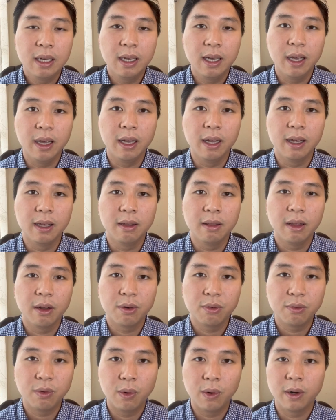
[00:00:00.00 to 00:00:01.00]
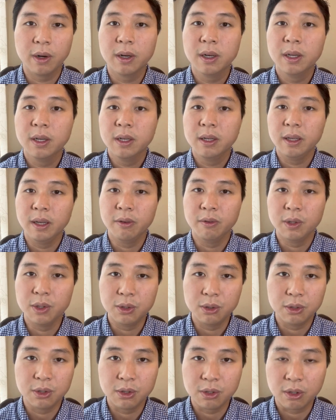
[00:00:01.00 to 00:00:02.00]
and therefore it
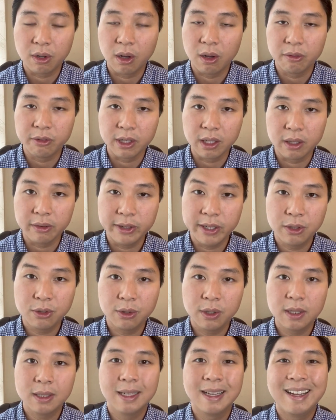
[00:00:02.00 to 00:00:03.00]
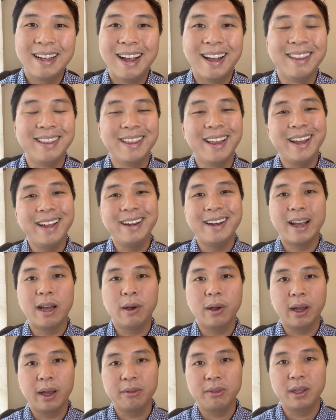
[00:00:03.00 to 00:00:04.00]
reduces the conflict of interest, and they now
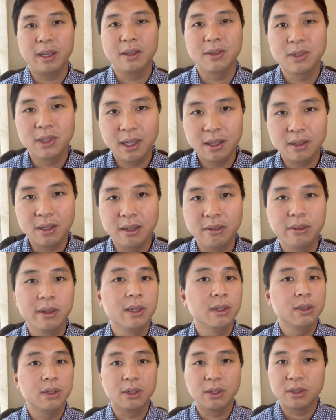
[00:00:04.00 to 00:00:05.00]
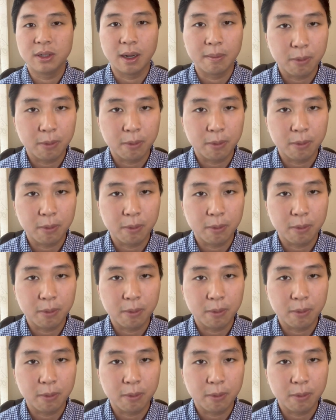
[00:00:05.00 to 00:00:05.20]
have the incentive to shop